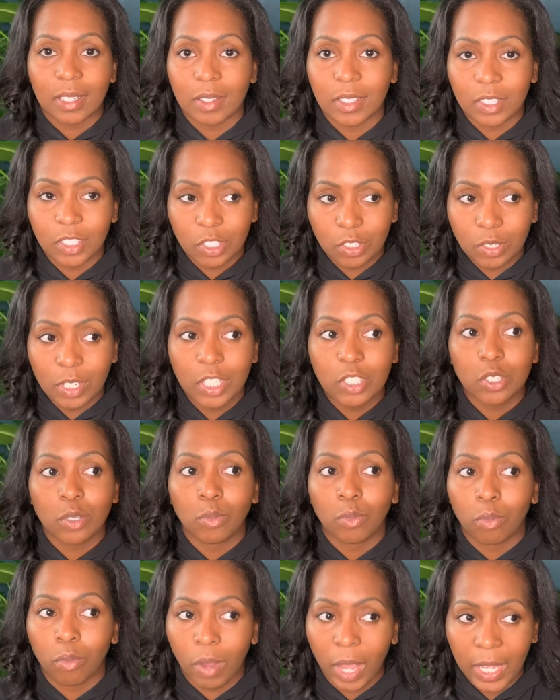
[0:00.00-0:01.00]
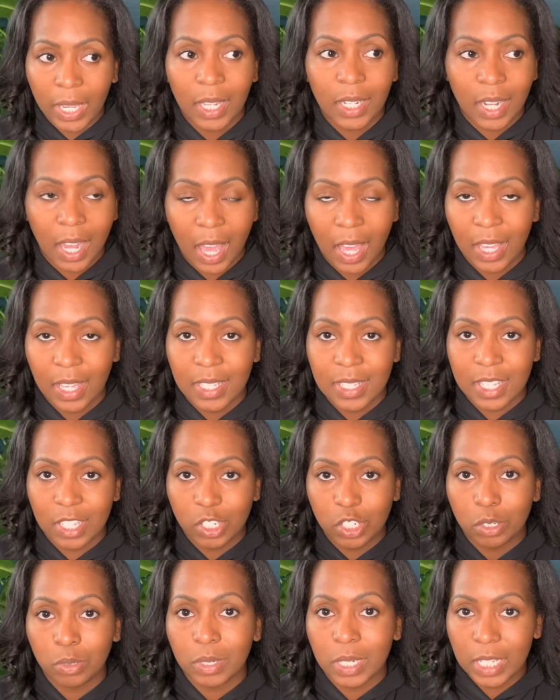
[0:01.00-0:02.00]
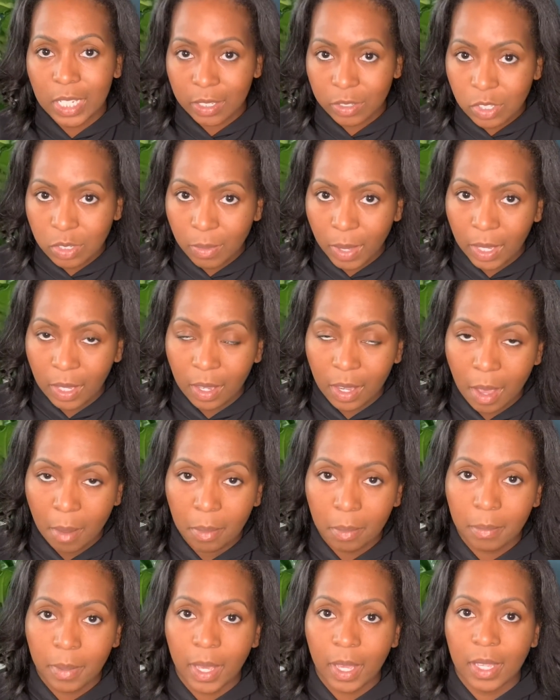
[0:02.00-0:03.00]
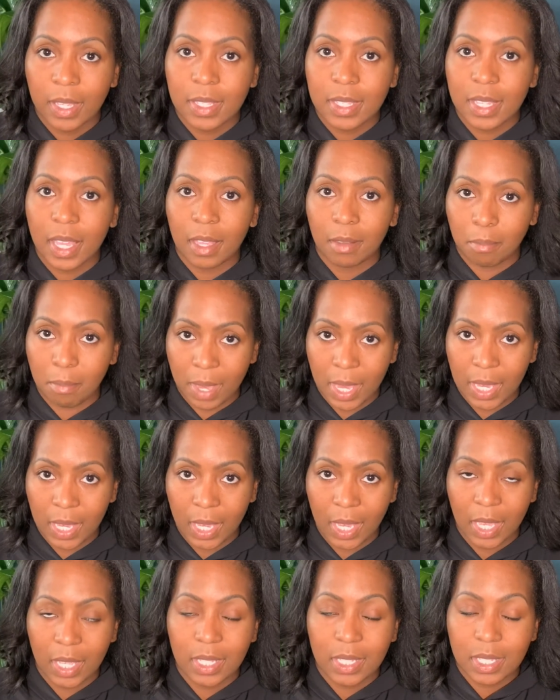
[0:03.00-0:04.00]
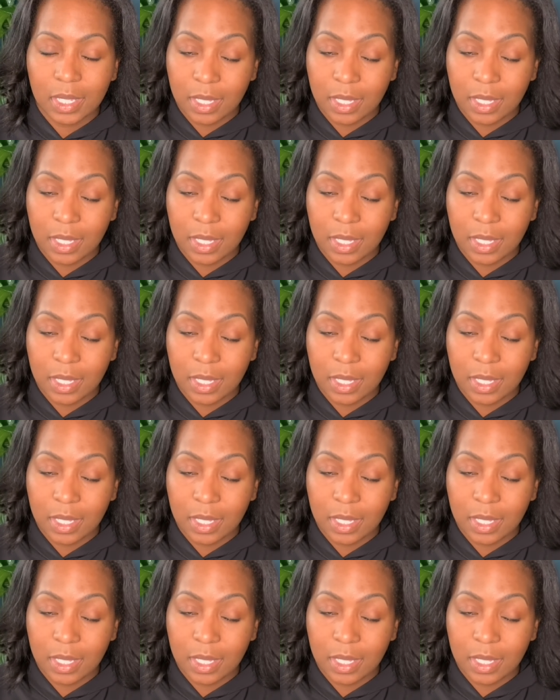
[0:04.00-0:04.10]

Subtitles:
You need to recognize that you need to make a compromise and make it.